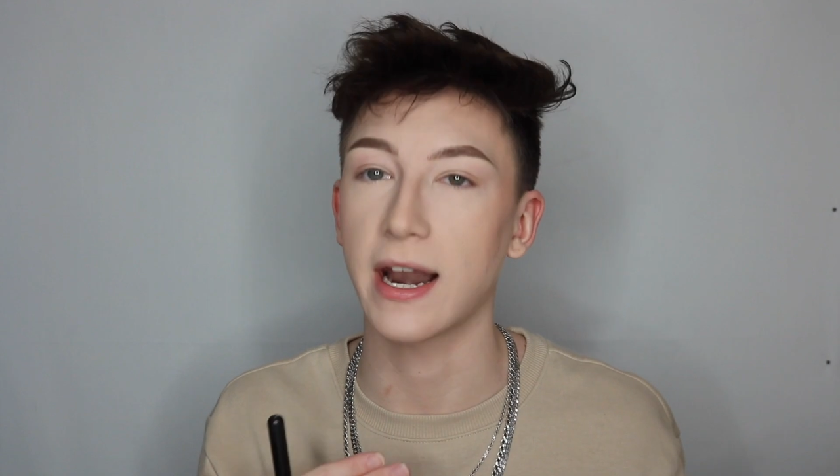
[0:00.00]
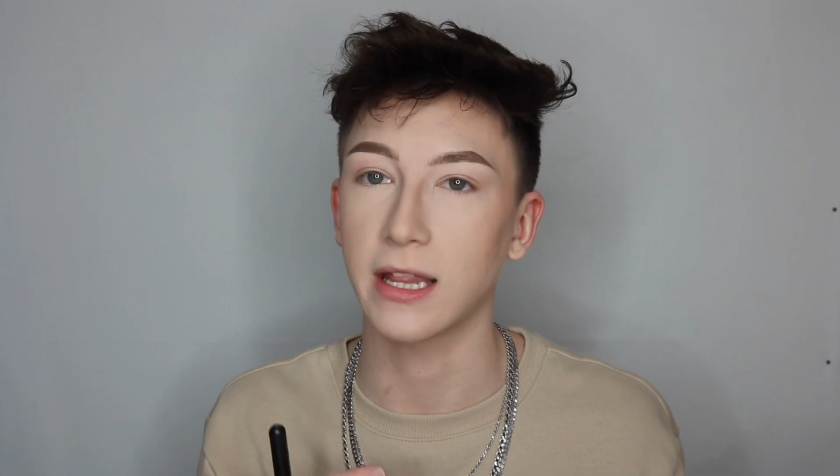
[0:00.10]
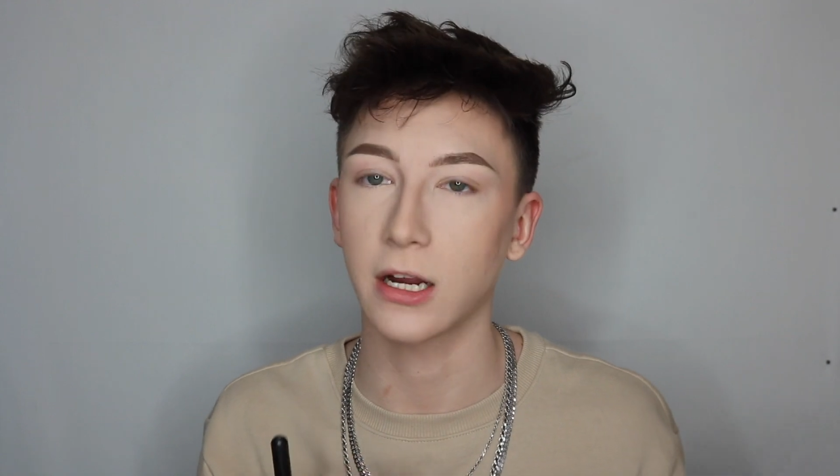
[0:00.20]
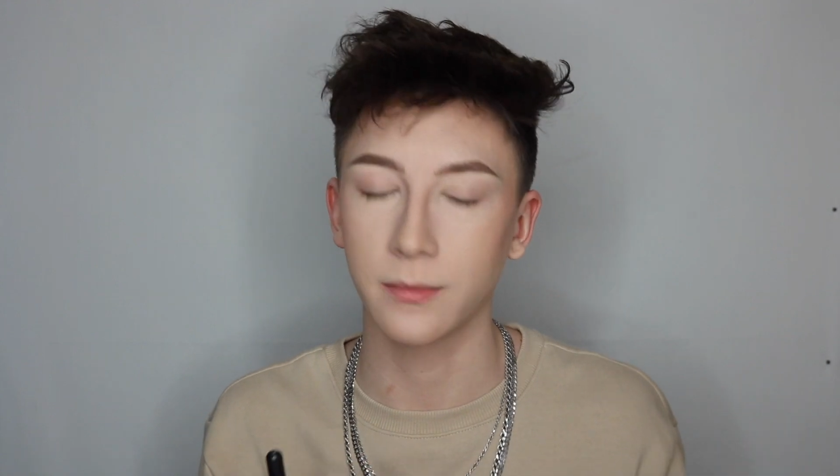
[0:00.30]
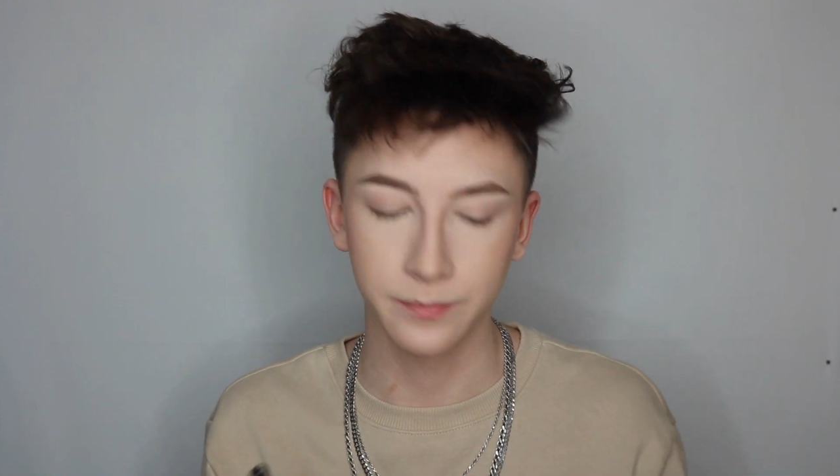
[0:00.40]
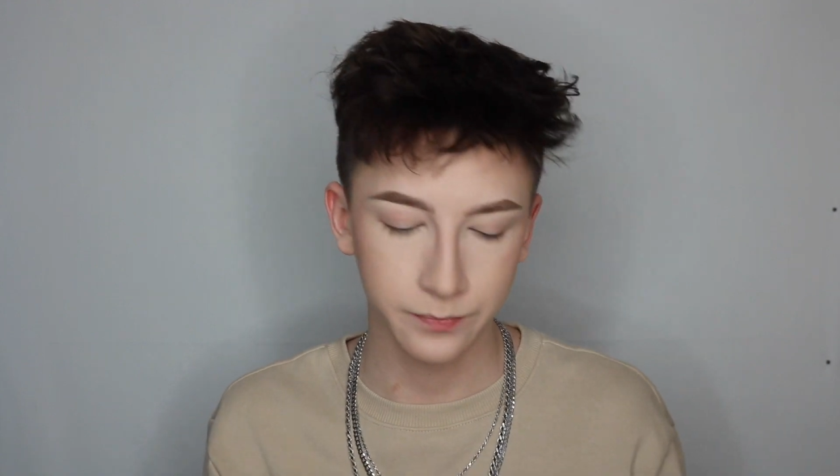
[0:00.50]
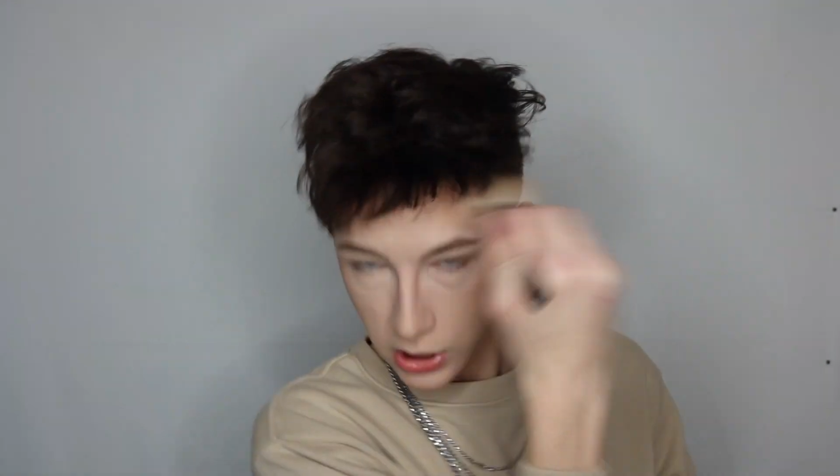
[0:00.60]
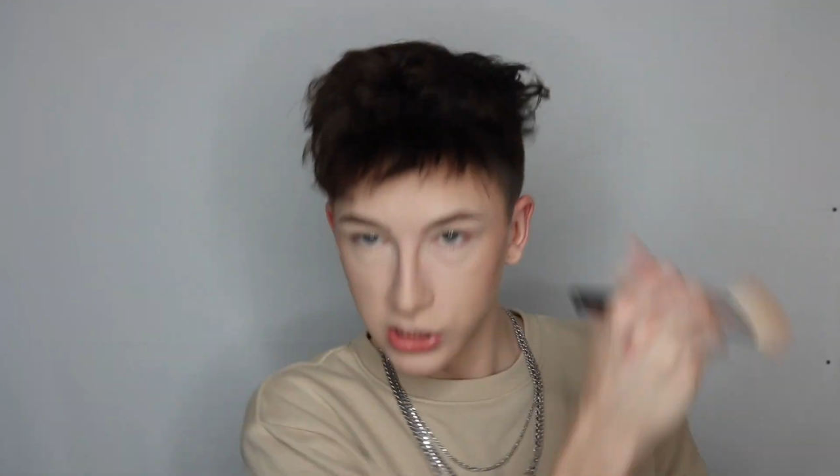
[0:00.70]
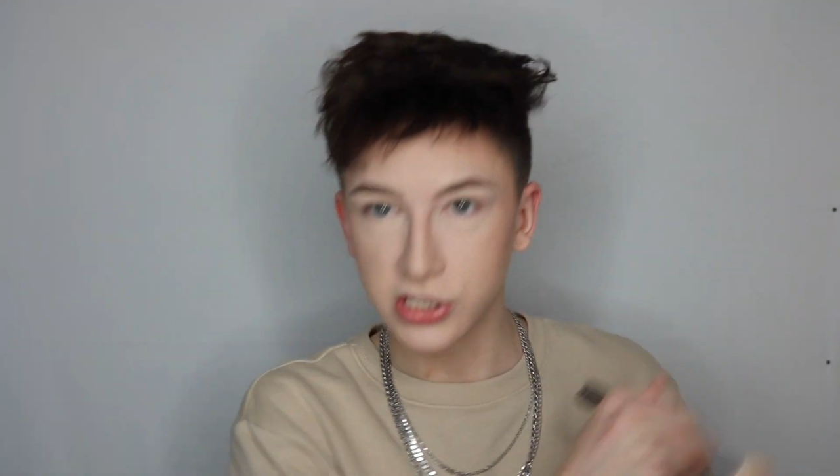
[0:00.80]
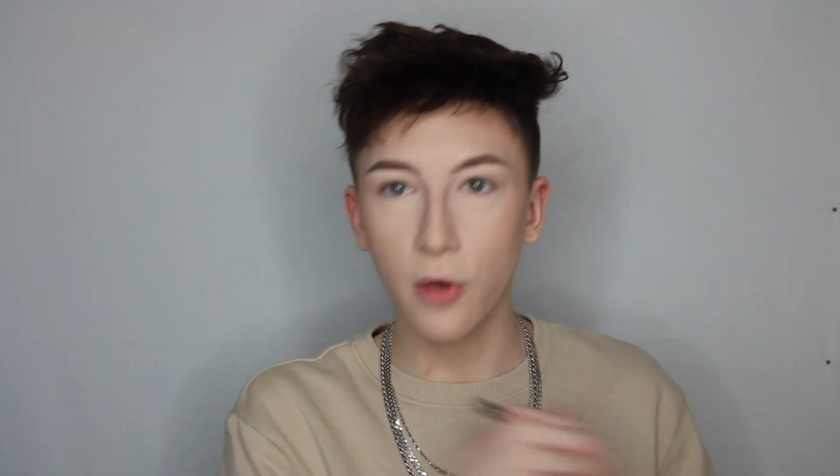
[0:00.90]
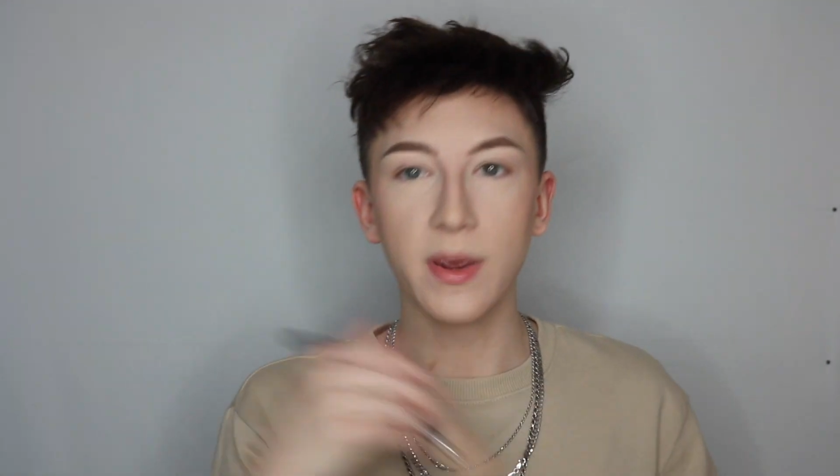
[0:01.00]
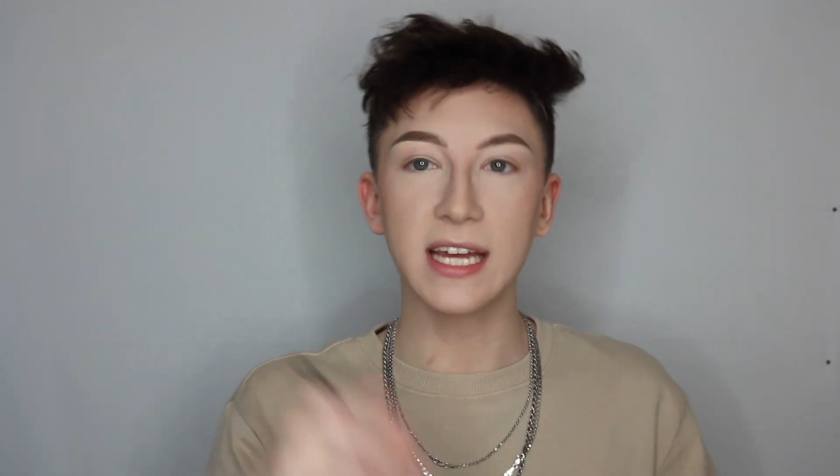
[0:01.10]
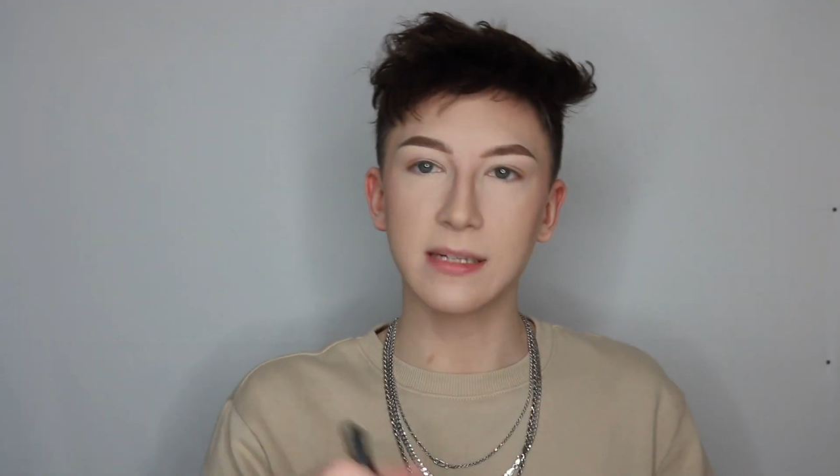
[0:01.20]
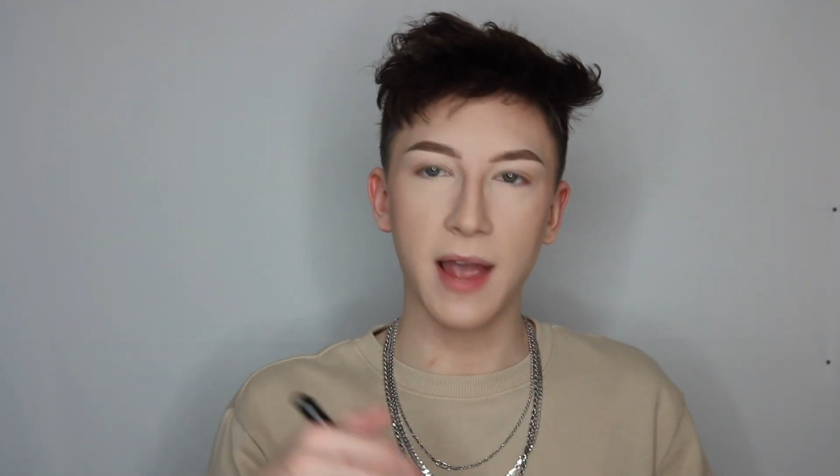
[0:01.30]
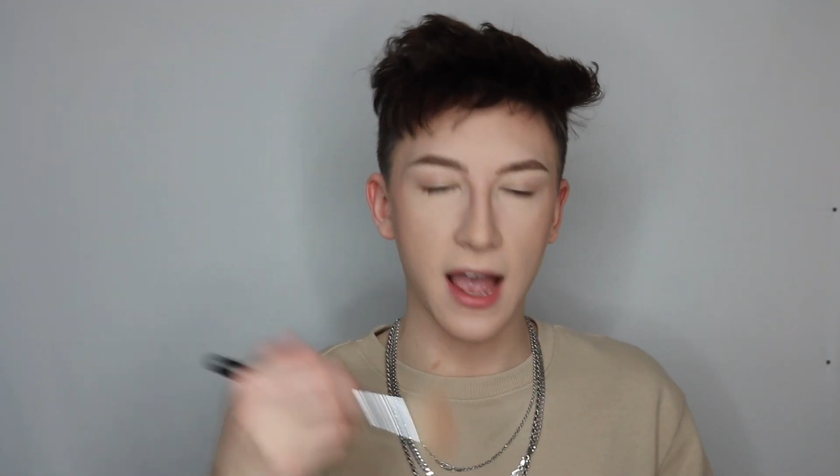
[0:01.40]
out of there. So we
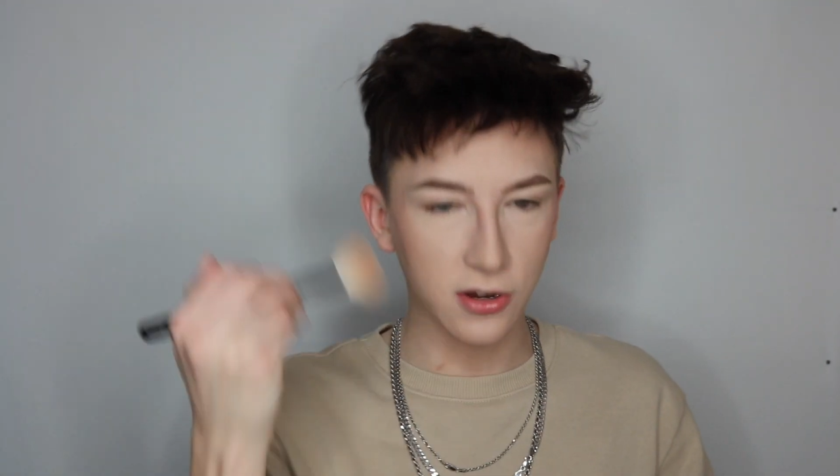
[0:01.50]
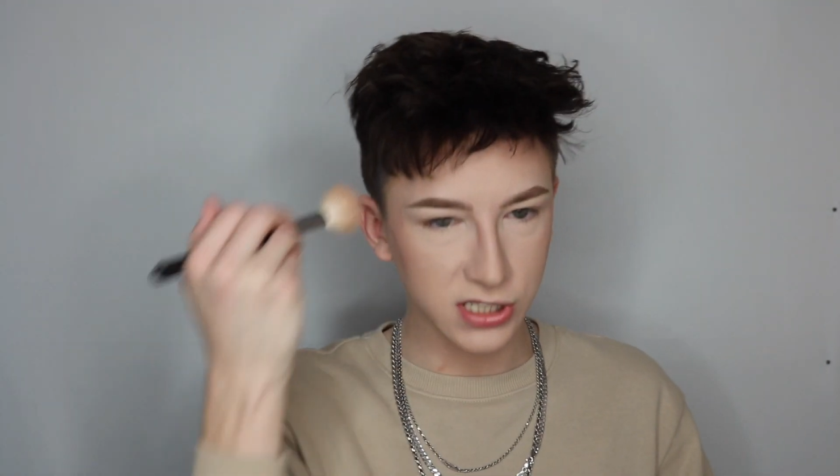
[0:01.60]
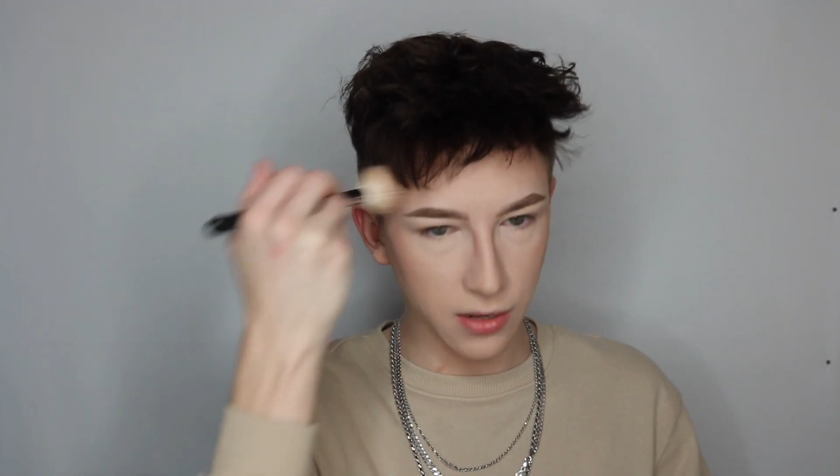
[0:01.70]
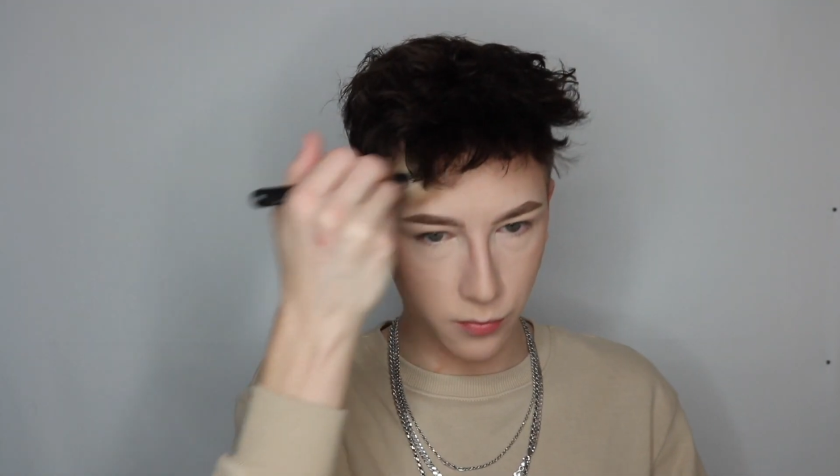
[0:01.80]
get to my house,